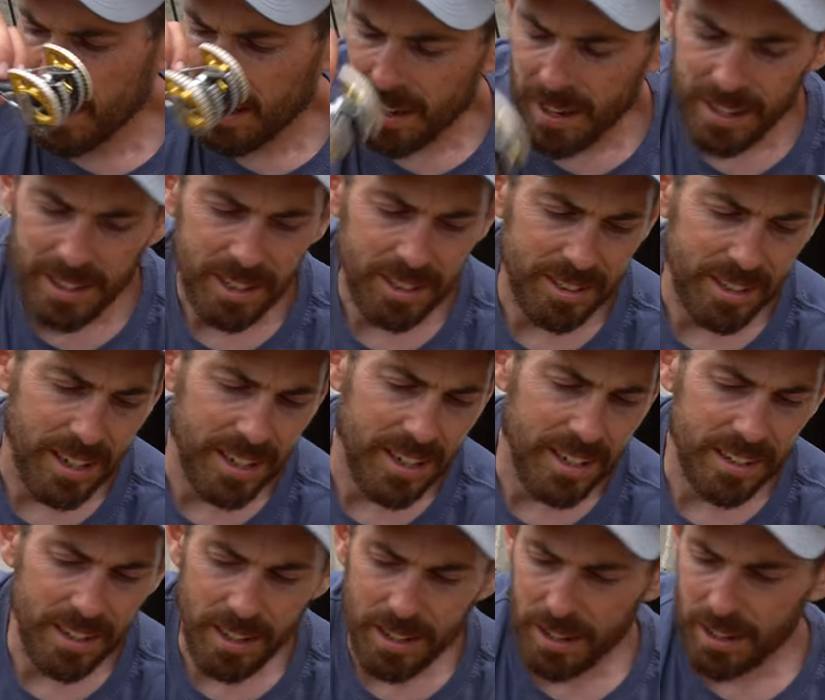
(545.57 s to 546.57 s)
Like I say,
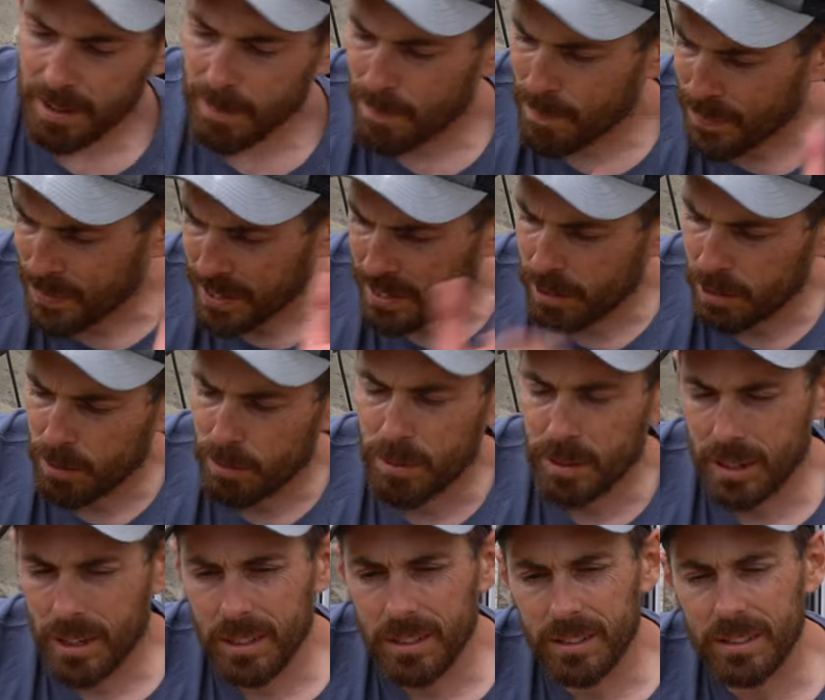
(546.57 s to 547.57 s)
there's other
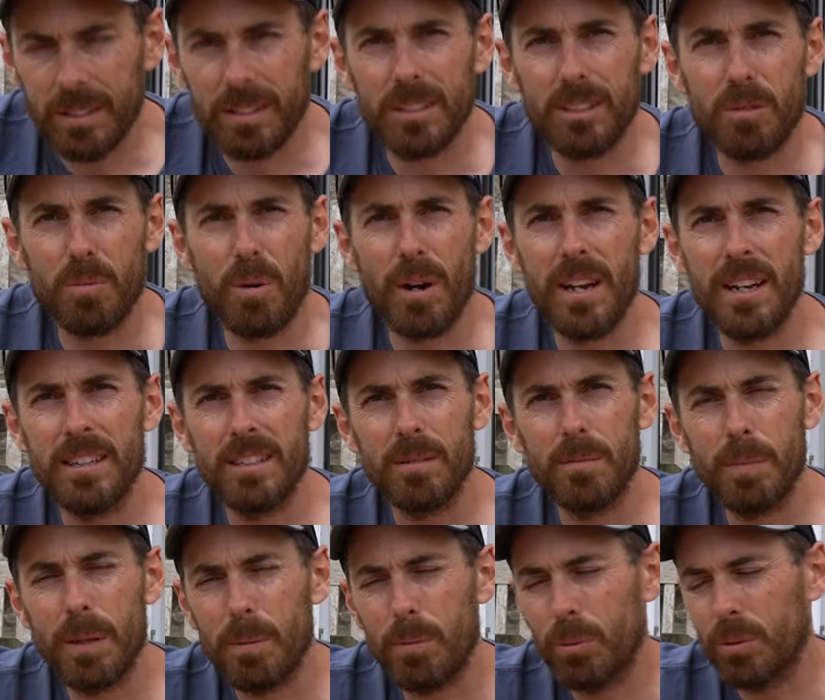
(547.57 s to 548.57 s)
lubricants and sprays
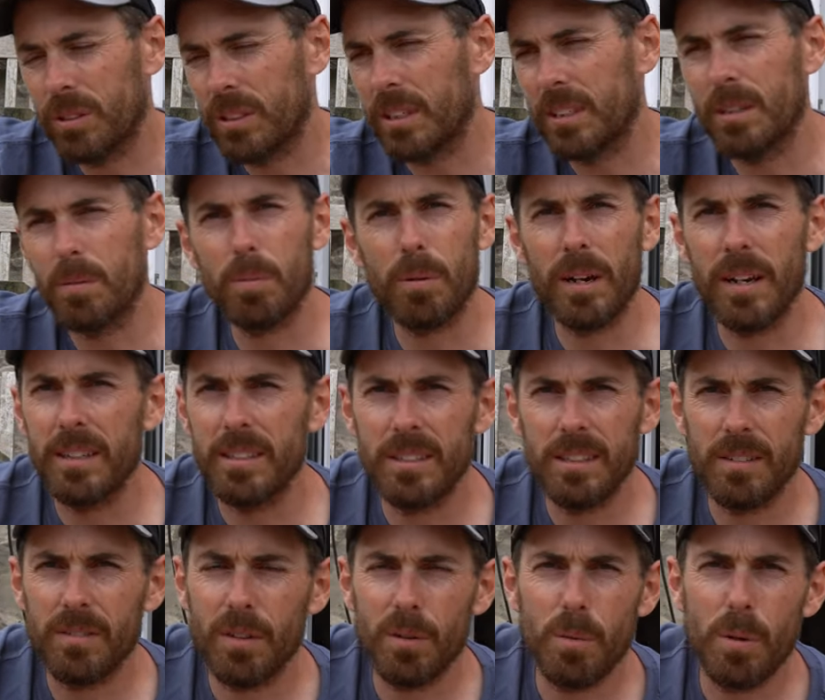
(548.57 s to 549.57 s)
and people sing the
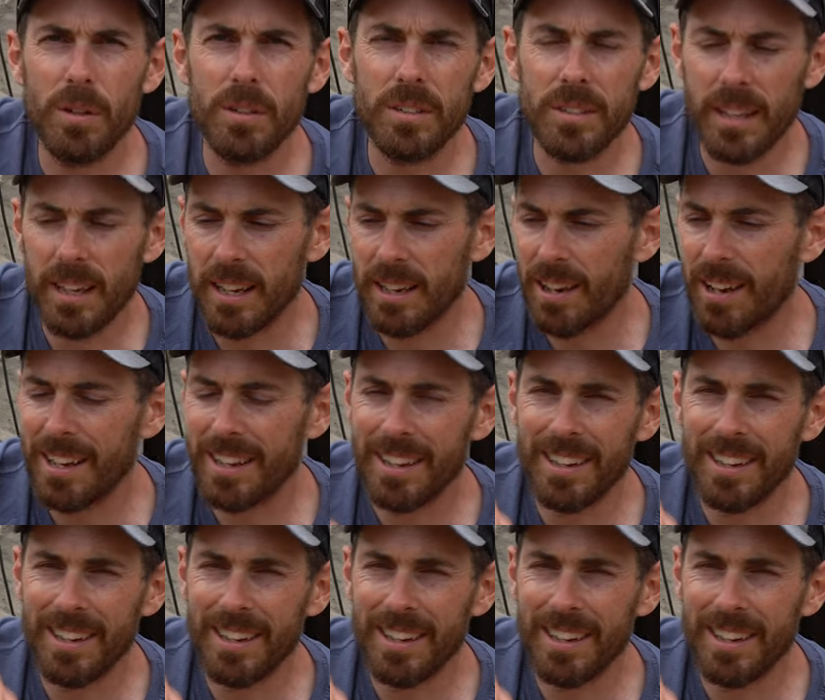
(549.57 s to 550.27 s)
praises of the ones they like.